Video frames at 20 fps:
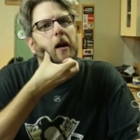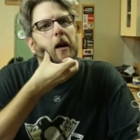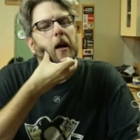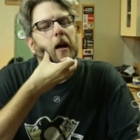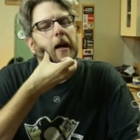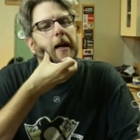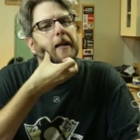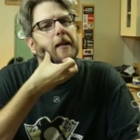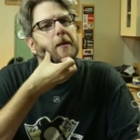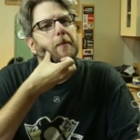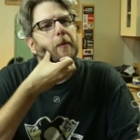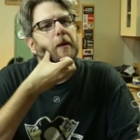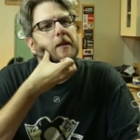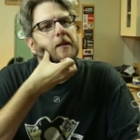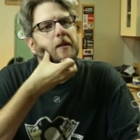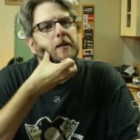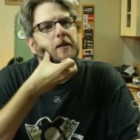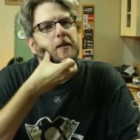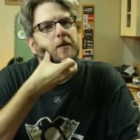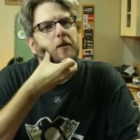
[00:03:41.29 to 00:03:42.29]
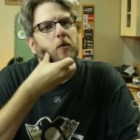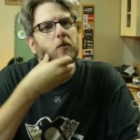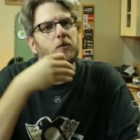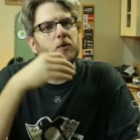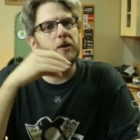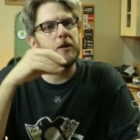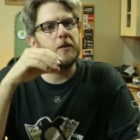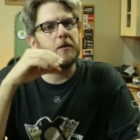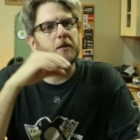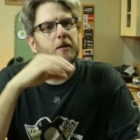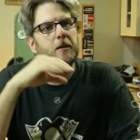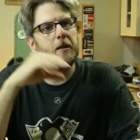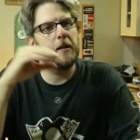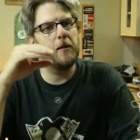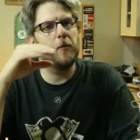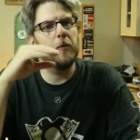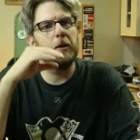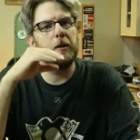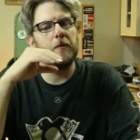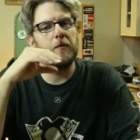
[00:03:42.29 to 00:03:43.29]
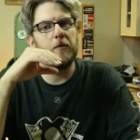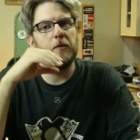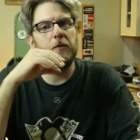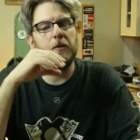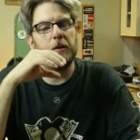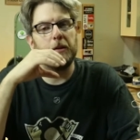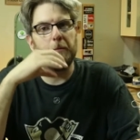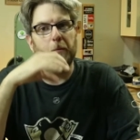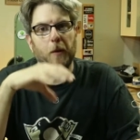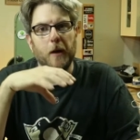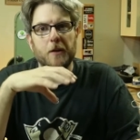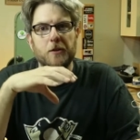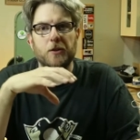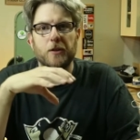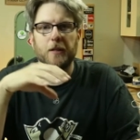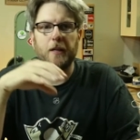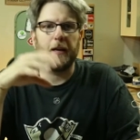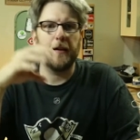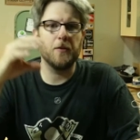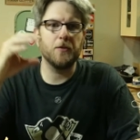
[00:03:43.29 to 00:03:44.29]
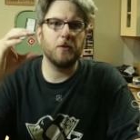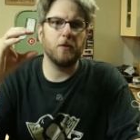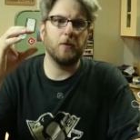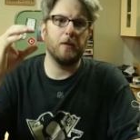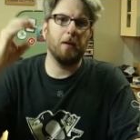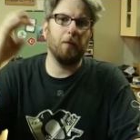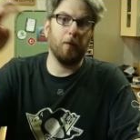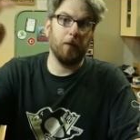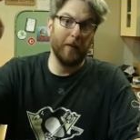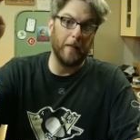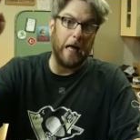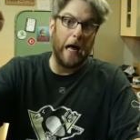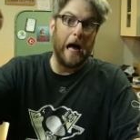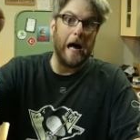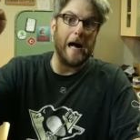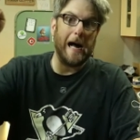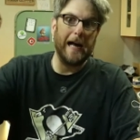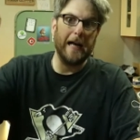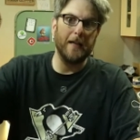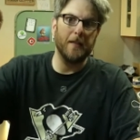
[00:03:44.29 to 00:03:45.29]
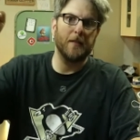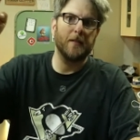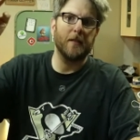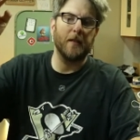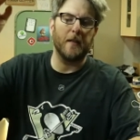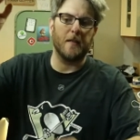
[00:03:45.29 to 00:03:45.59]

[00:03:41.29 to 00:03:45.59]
uh, antidepressants don't just get rid of the depression; they also get rid of the highs.